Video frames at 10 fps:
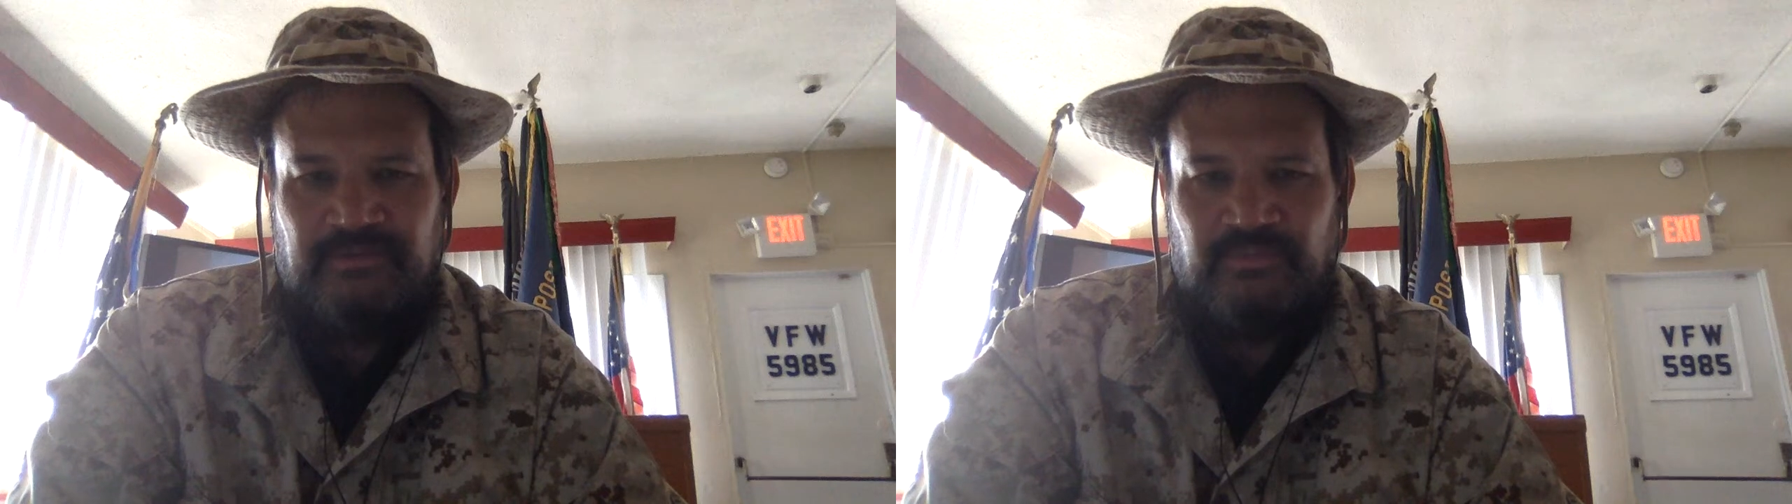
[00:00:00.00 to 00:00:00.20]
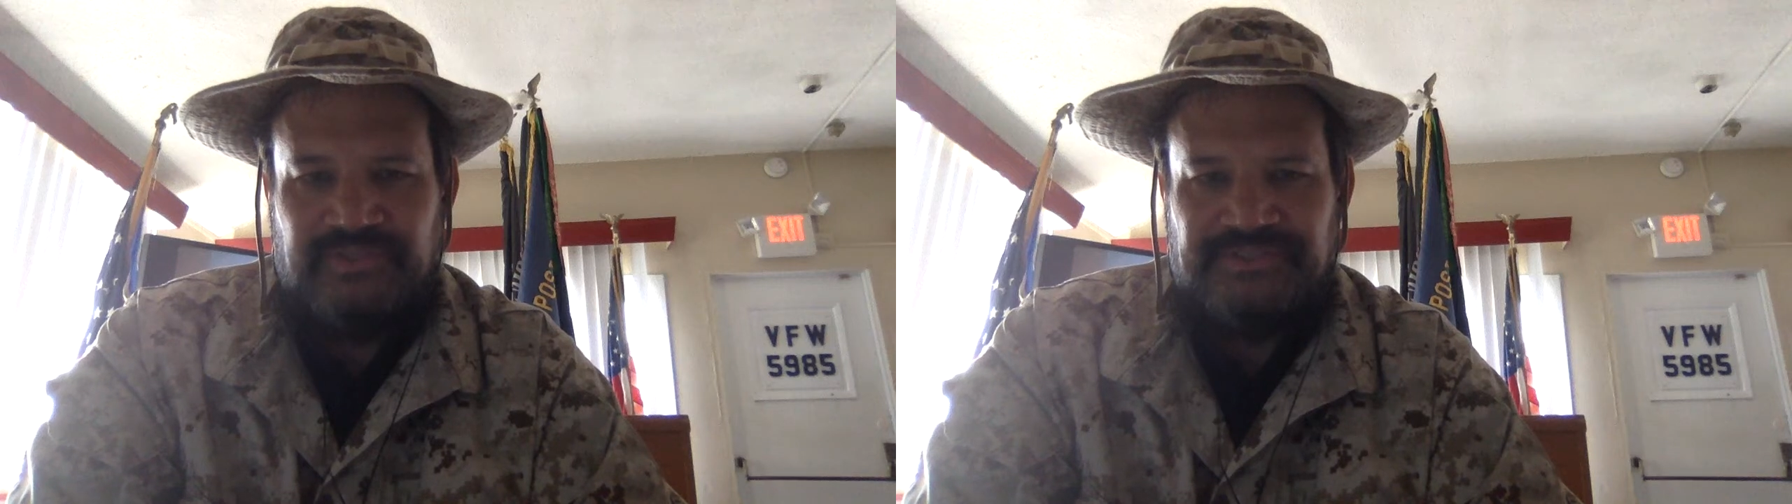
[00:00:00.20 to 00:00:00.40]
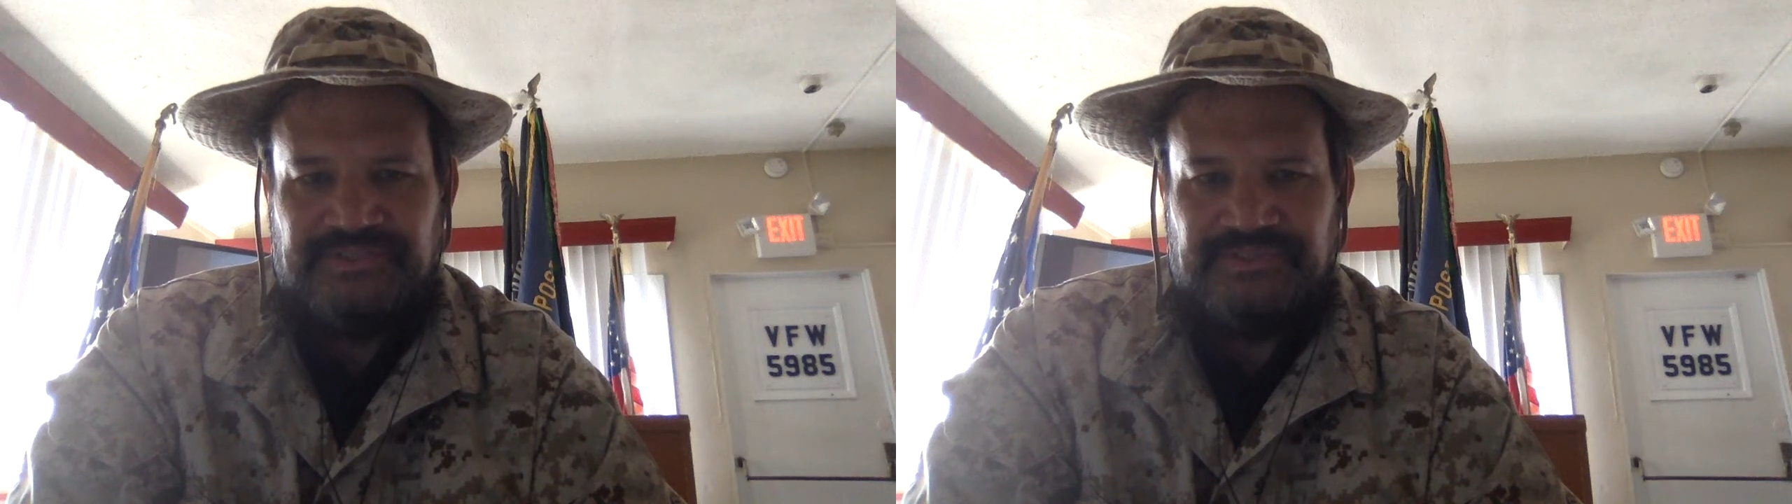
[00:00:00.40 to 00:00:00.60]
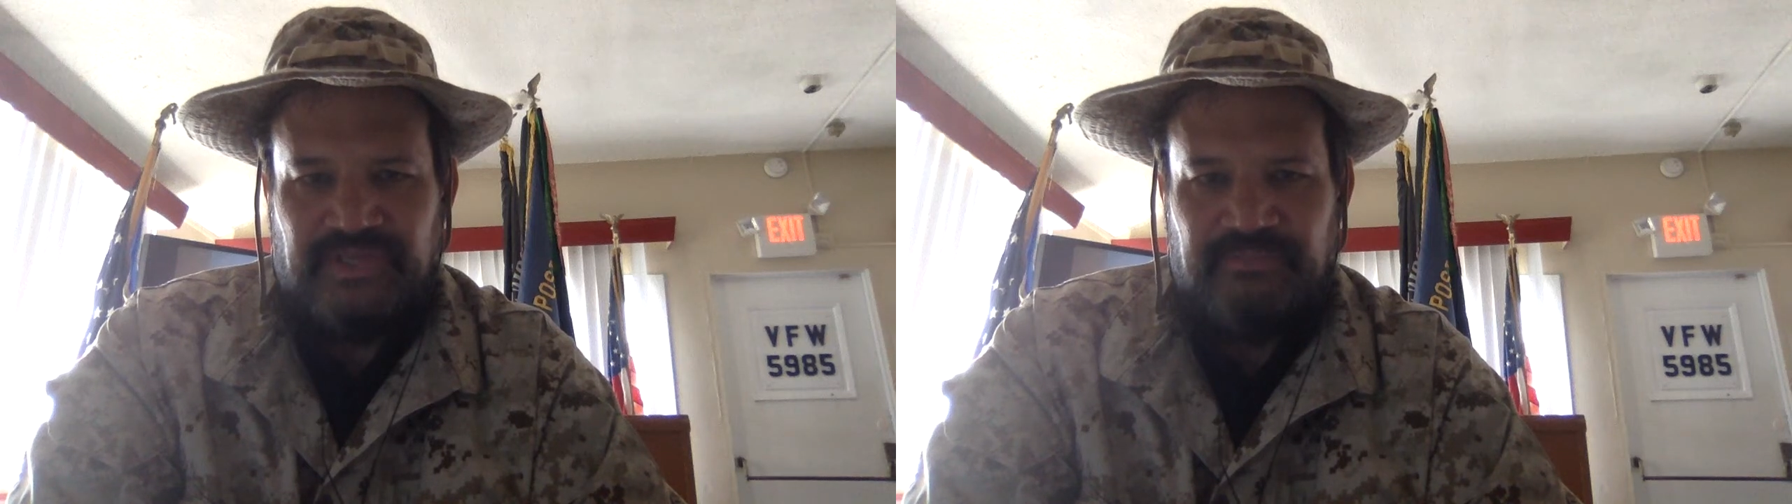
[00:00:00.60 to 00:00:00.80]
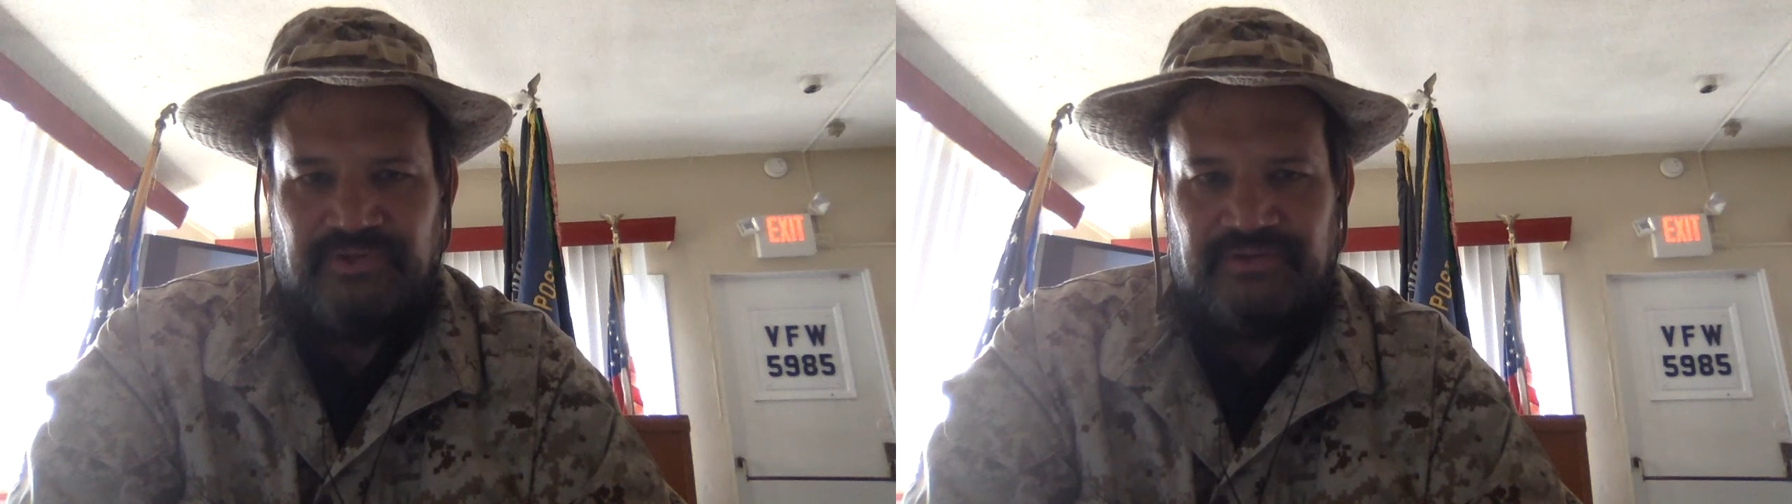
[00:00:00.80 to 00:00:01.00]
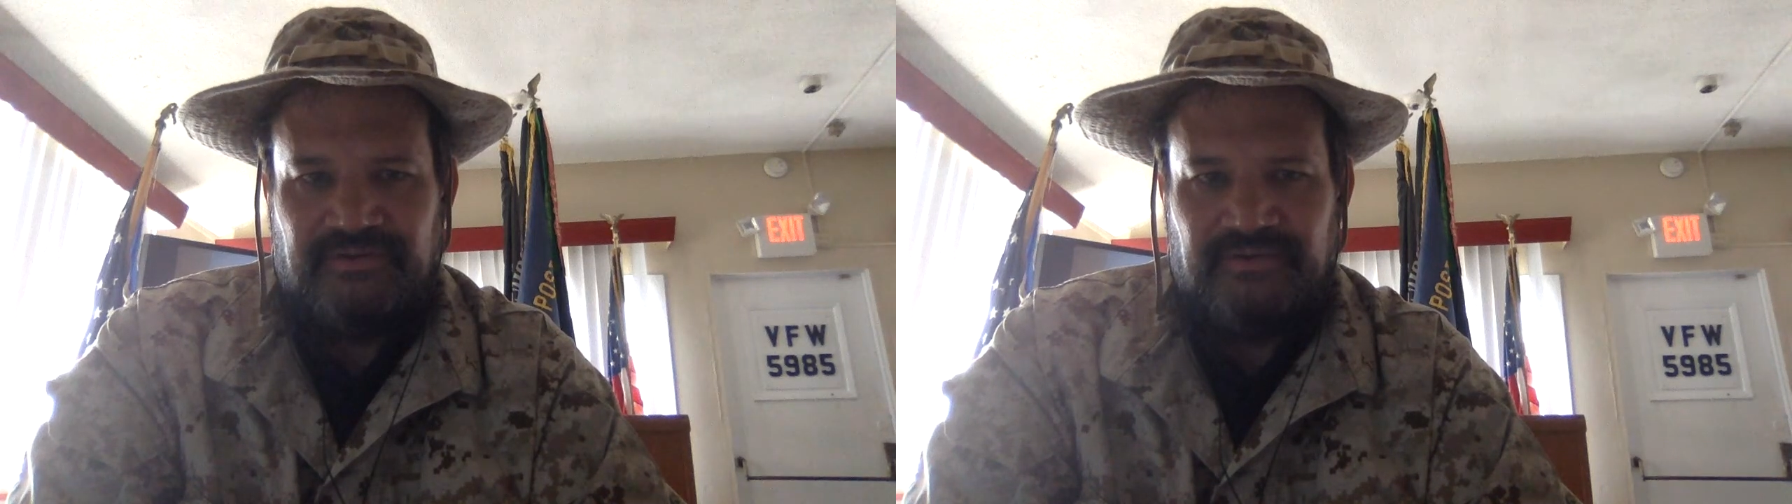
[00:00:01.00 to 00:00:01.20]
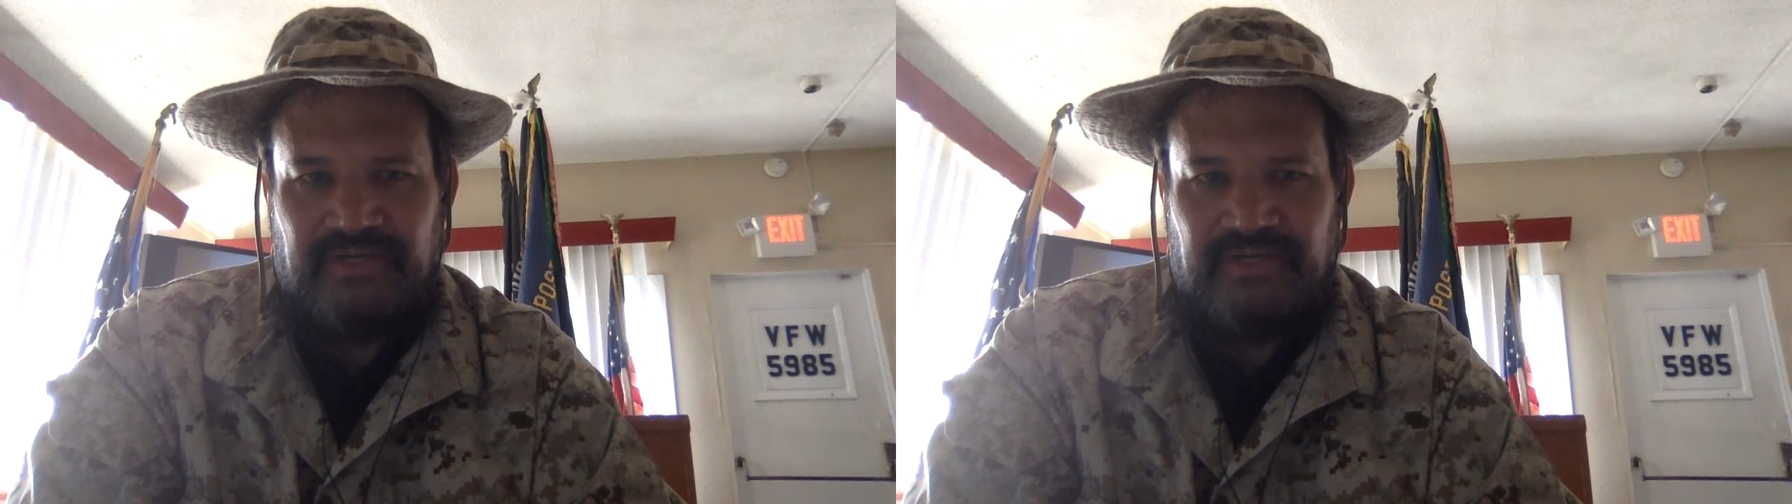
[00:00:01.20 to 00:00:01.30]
which is a book